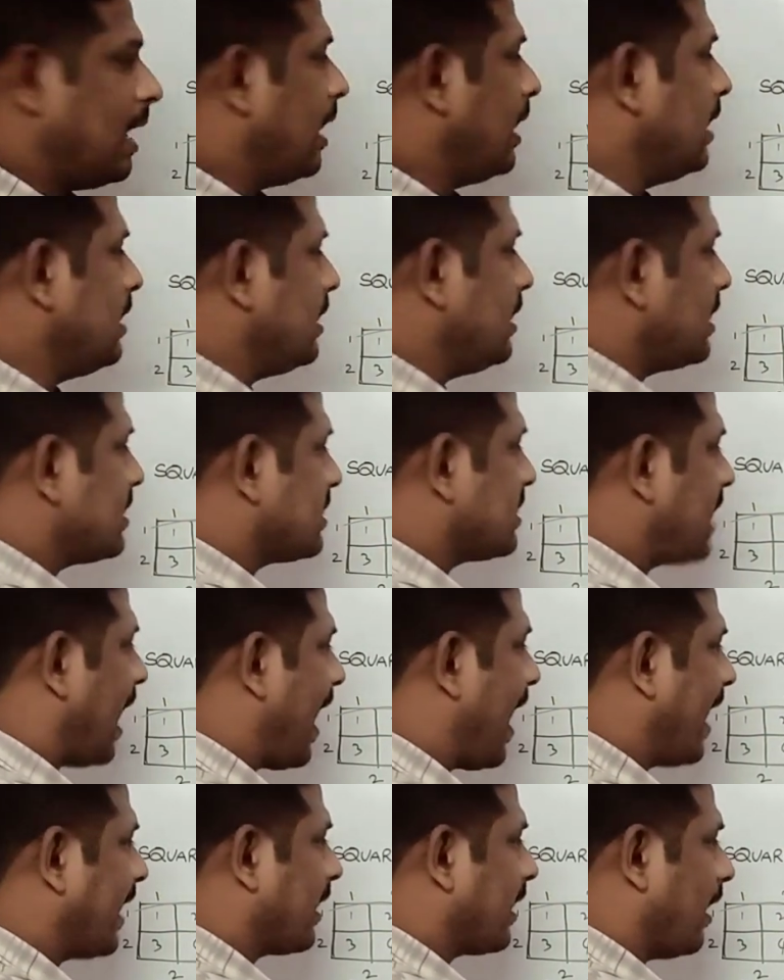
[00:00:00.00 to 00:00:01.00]
in this
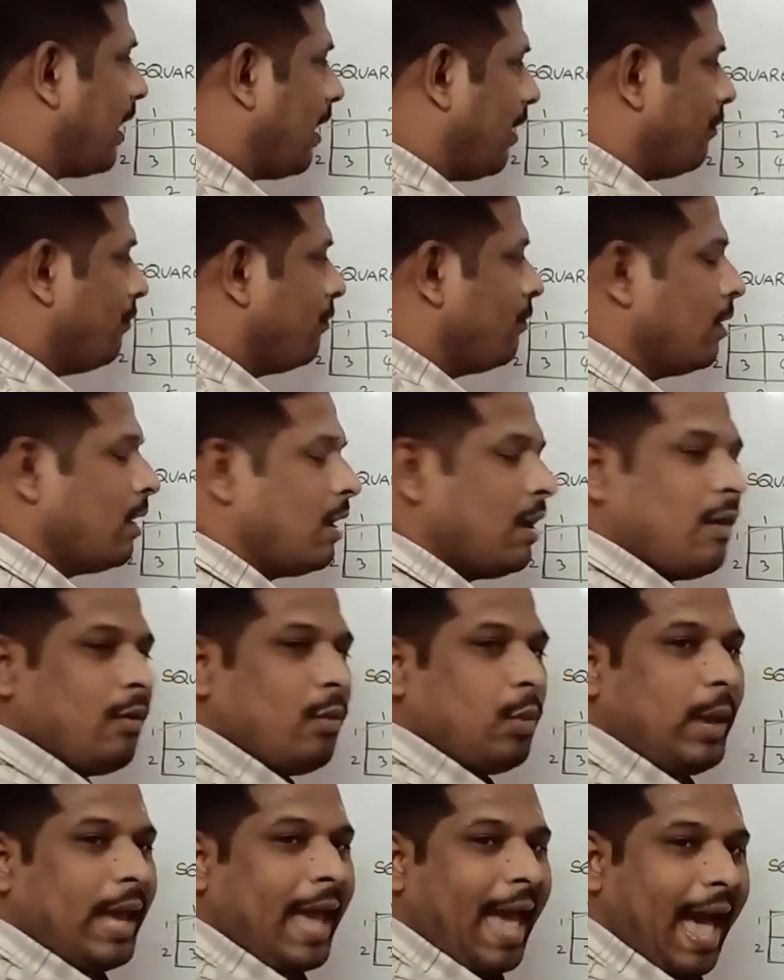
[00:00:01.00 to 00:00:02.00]
diagram
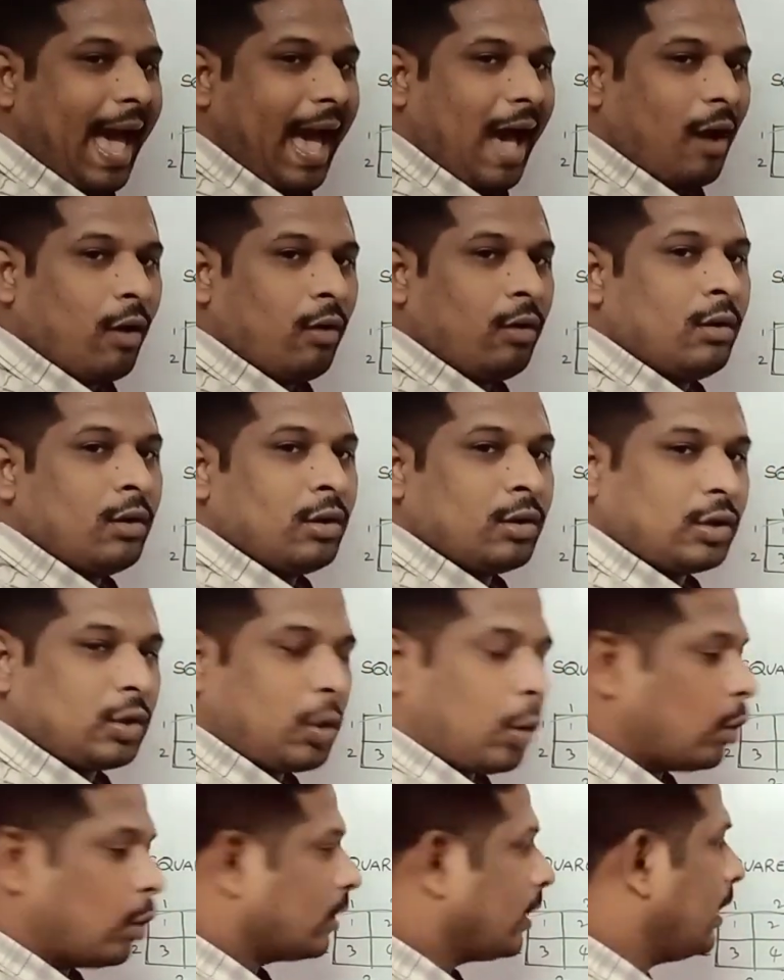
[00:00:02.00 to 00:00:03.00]
we have
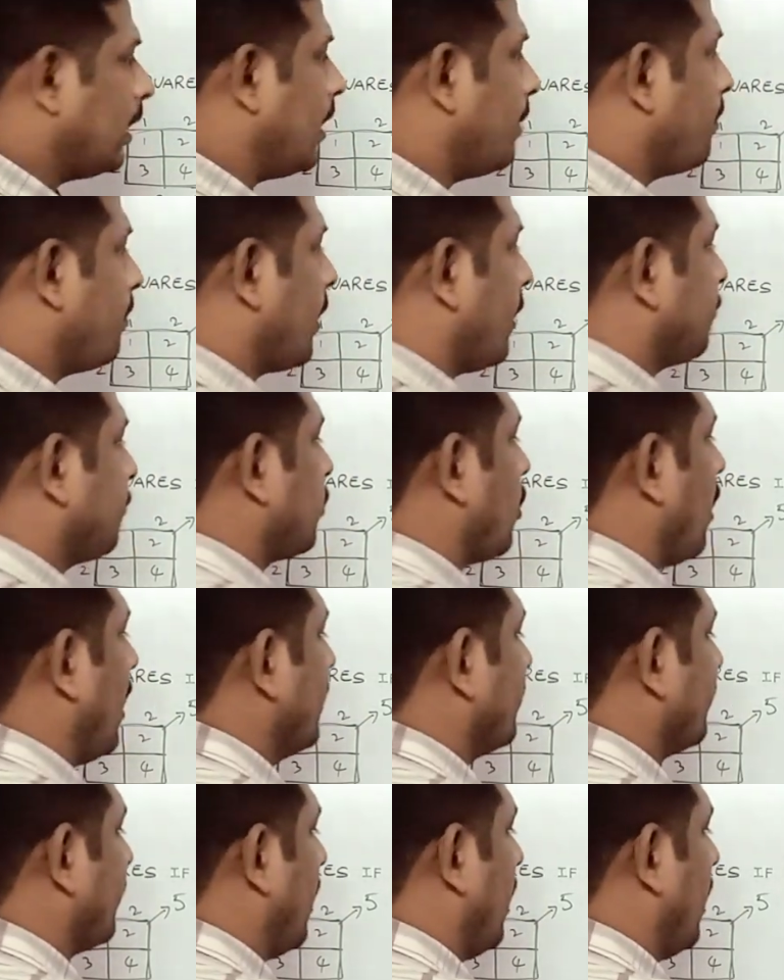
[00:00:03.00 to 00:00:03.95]
total number of squares